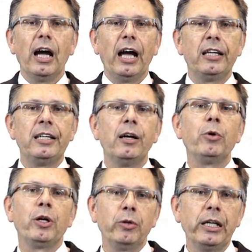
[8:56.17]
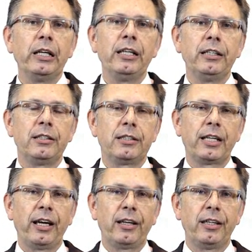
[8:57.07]
And here we really
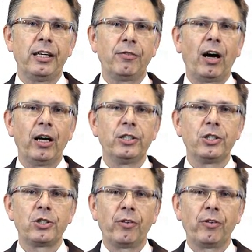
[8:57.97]
take the advantage